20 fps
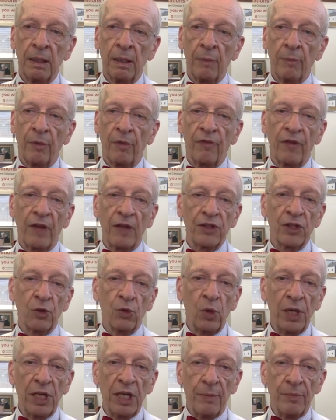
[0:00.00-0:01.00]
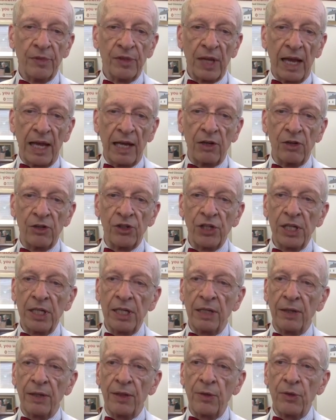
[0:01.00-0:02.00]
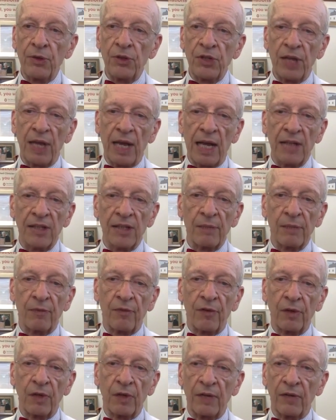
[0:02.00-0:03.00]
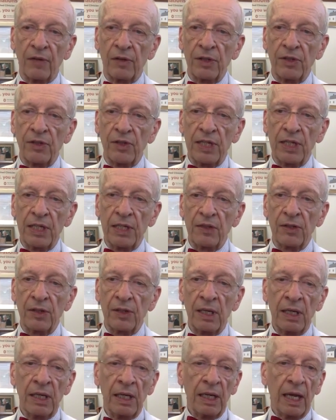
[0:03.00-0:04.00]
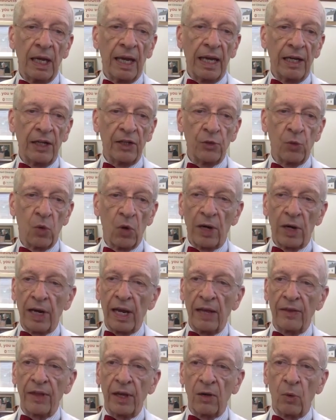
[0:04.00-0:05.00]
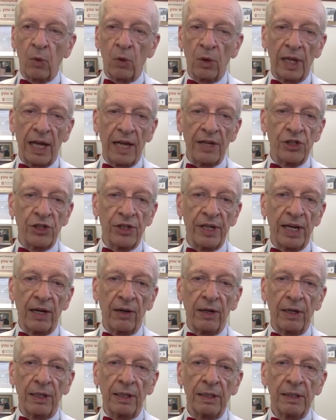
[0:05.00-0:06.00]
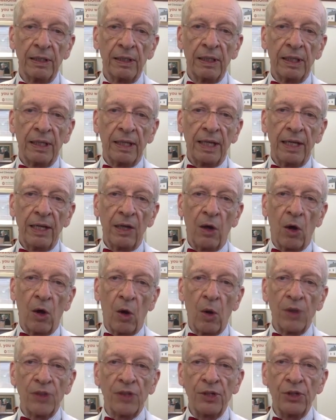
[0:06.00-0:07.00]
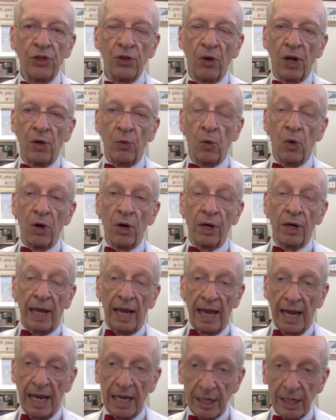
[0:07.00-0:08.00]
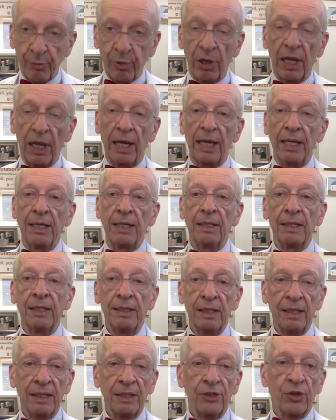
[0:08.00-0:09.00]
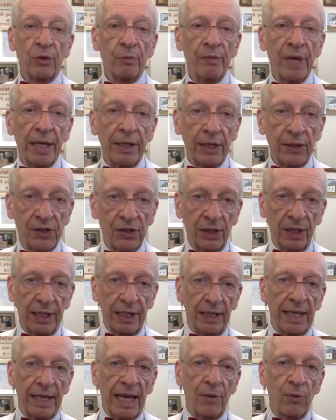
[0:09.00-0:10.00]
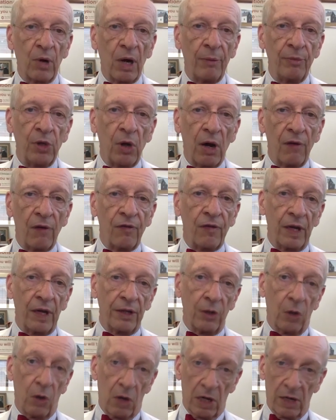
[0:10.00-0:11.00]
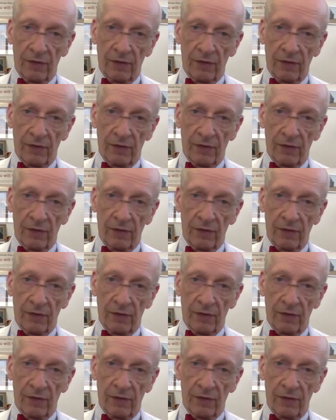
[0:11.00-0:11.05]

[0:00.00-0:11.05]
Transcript: Professor Williams' energy, enthusiasm for liver disease, and his work ethic were legendary. He always enjoyed work and play tremendously, and that rubbed off on all of